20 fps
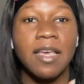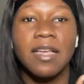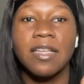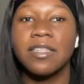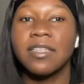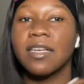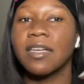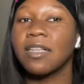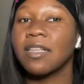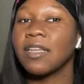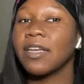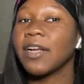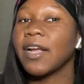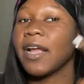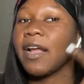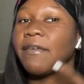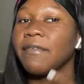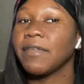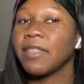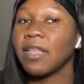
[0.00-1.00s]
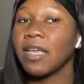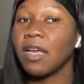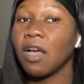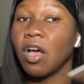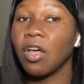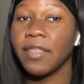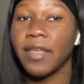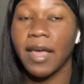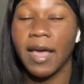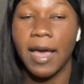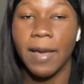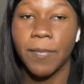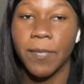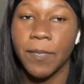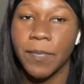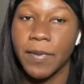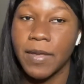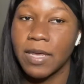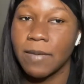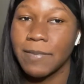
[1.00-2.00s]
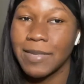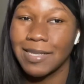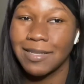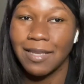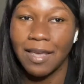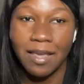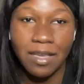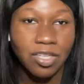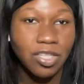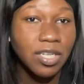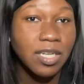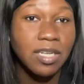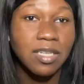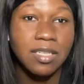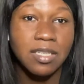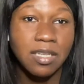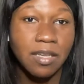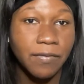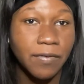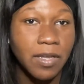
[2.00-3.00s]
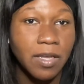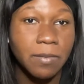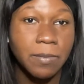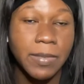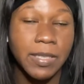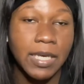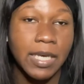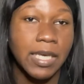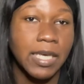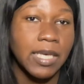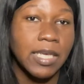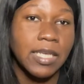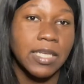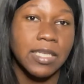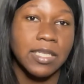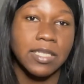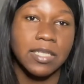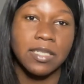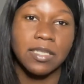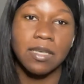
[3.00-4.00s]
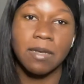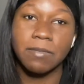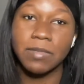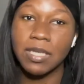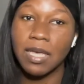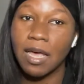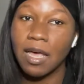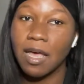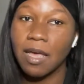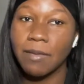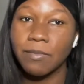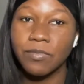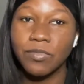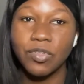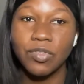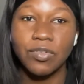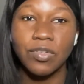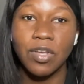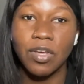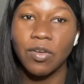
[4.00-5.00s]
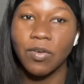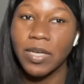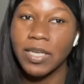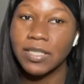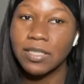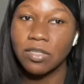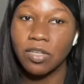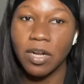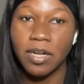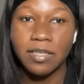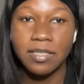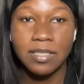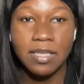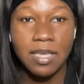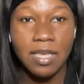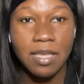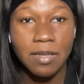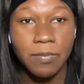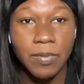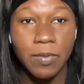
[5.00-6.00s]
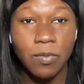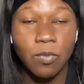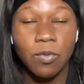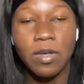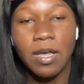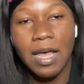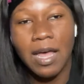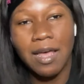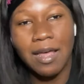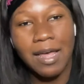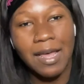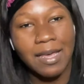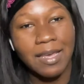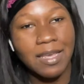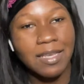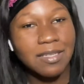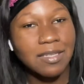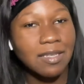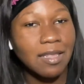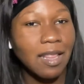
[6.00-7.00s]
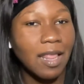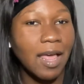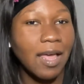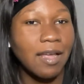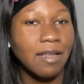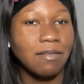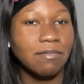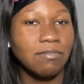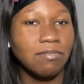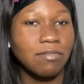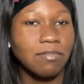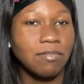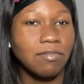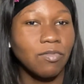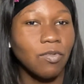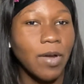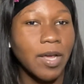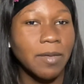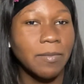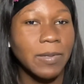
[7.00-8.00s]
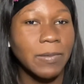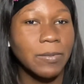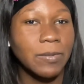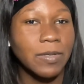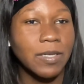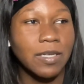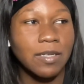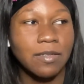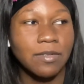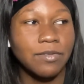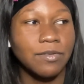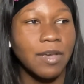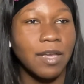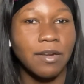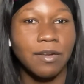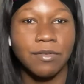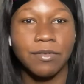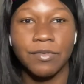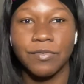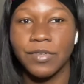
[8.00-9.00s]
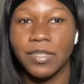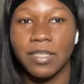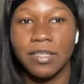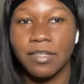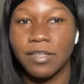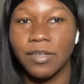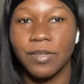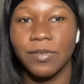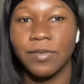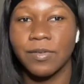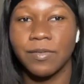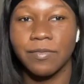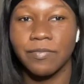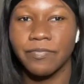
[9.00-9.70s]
to clear everything, all that hyperpigmentation and stuff up, because sometimes, you know, us dark skinned people, well, I guess light, white people get it too, I don't really know,